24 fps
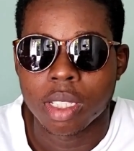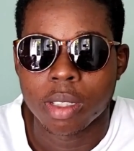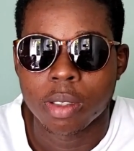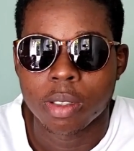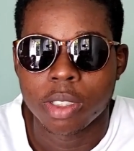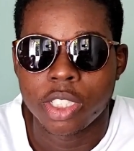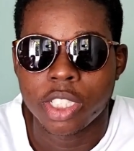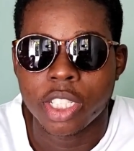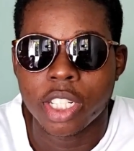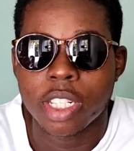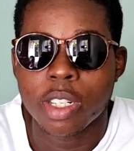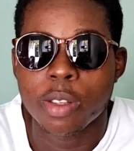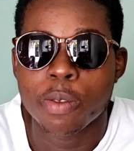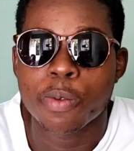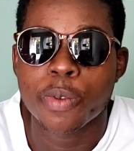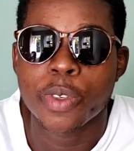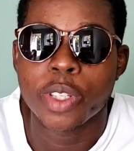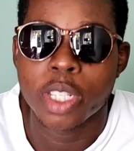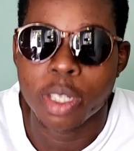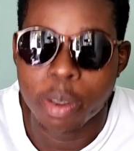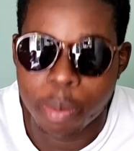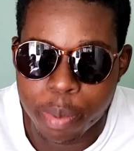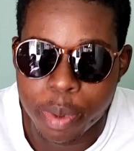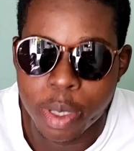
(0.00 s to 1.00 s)
Share the
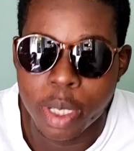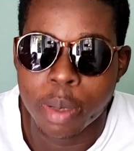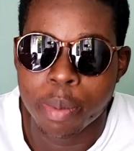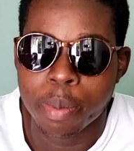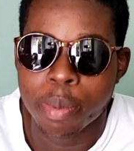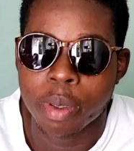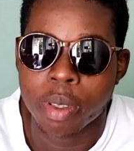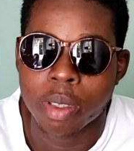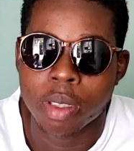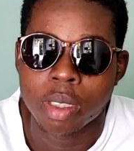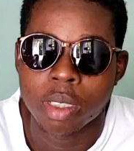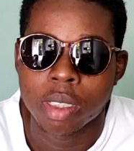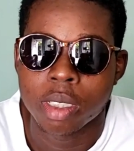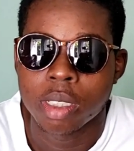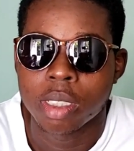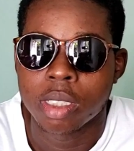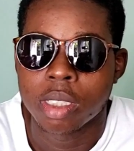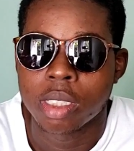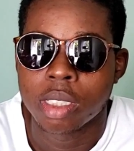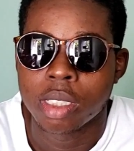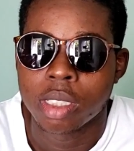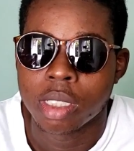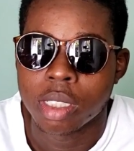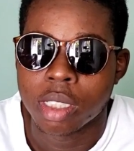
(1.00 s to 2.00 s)
video, people.
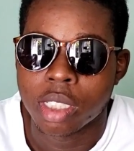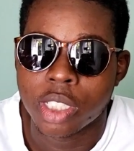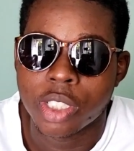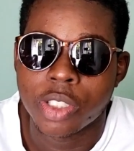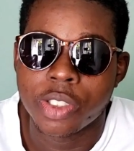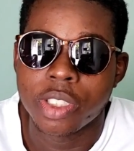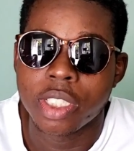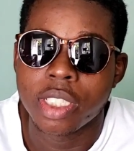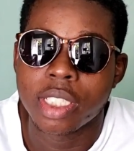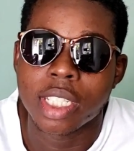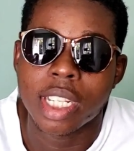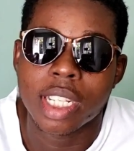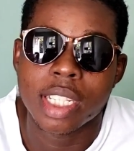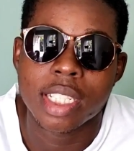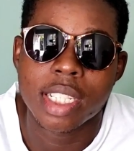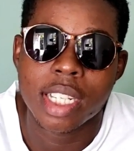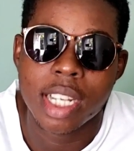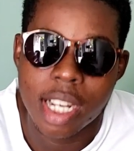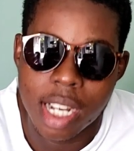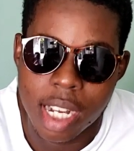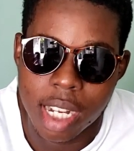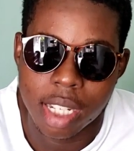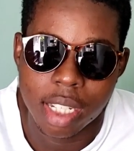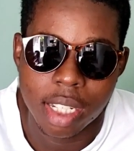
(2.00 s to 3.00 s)
Streets are
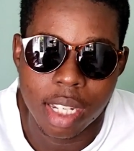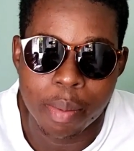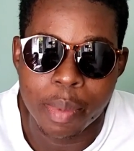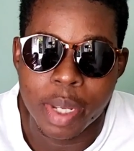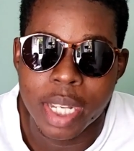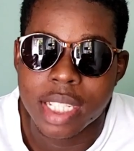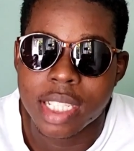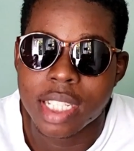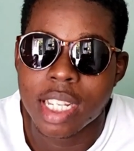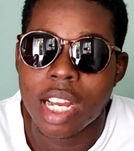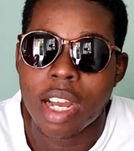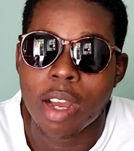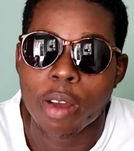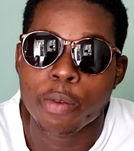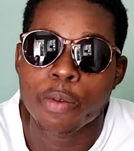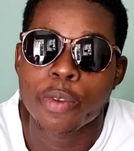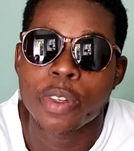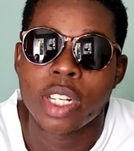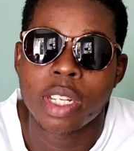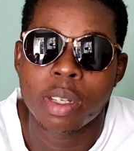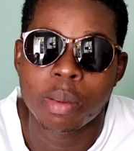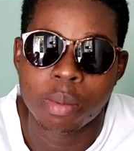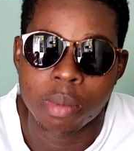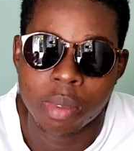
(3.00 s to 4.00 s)
talk, I'm going to talk
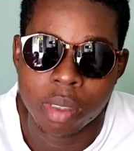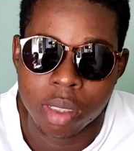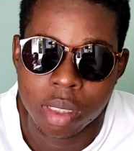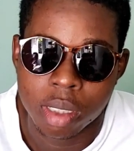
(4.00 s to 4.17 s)
for them.